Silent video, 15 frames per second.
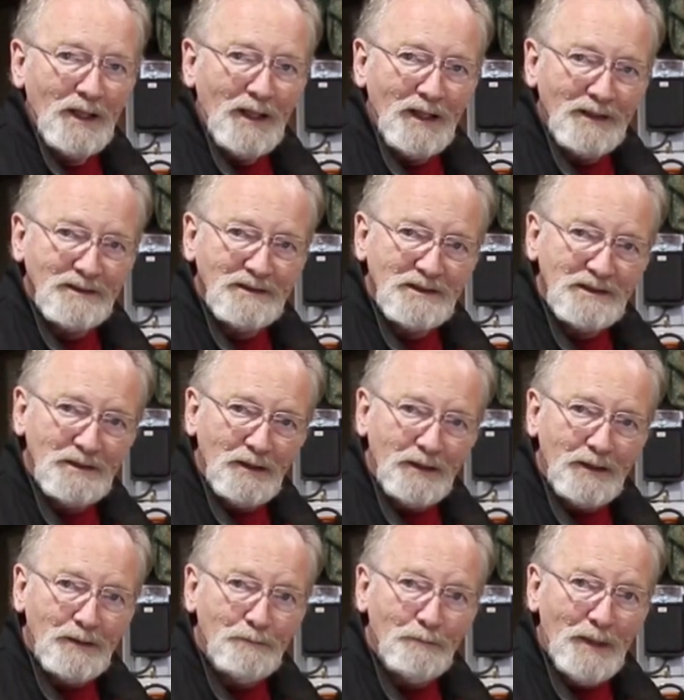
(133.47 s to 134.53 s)
had
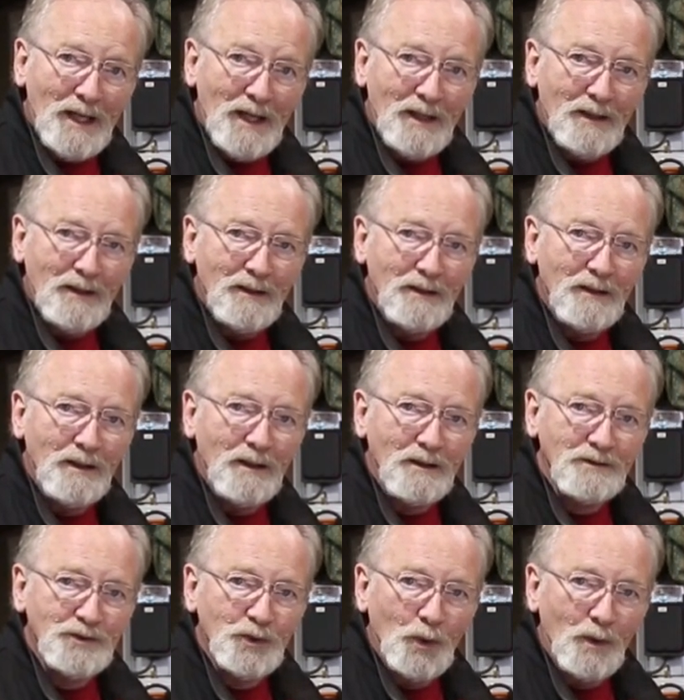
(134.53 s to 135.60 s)
slid back a
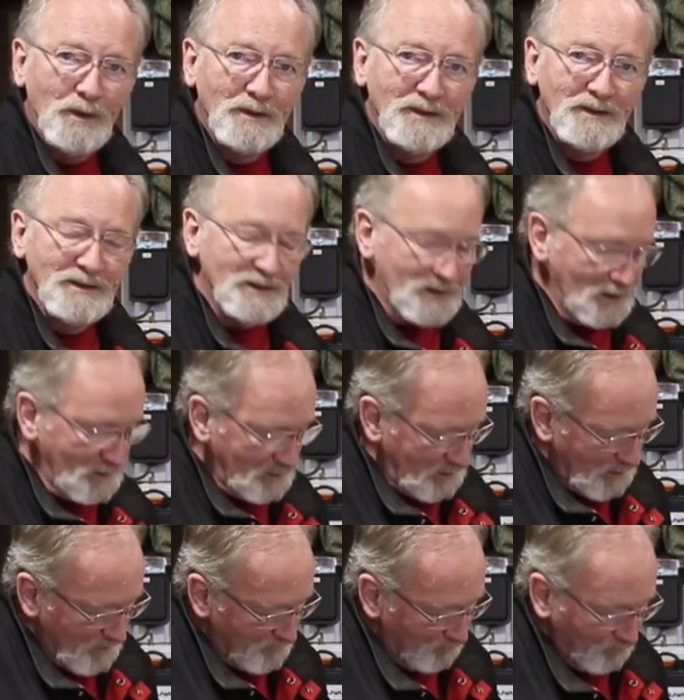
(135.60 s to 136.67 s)
short distance,
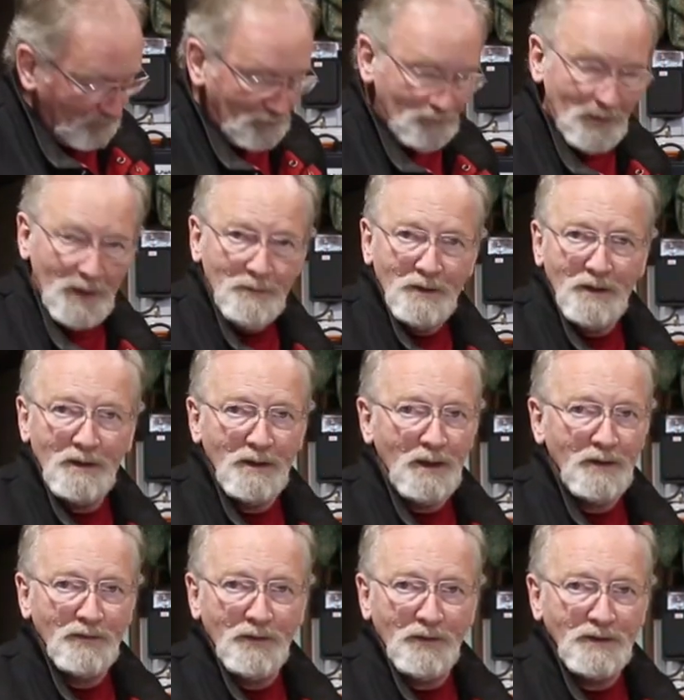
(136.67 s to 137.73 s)
maybe a
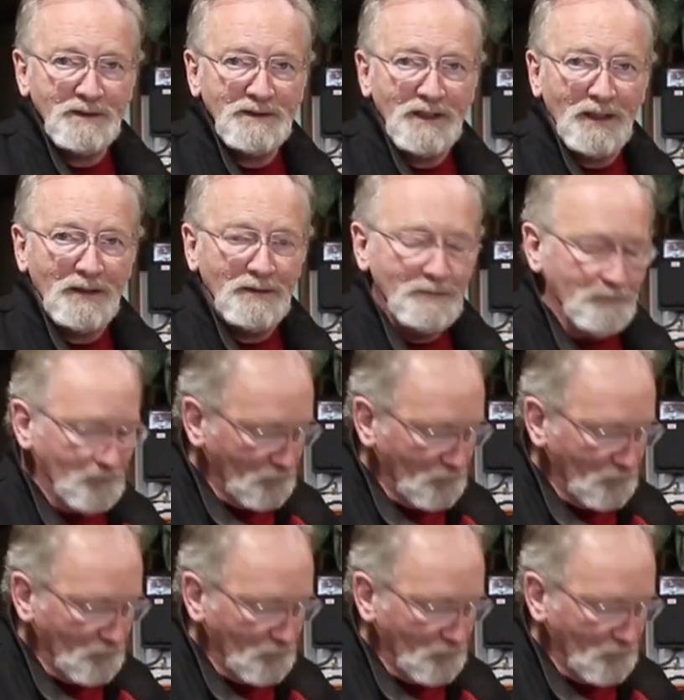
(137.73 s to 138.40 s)
30-second,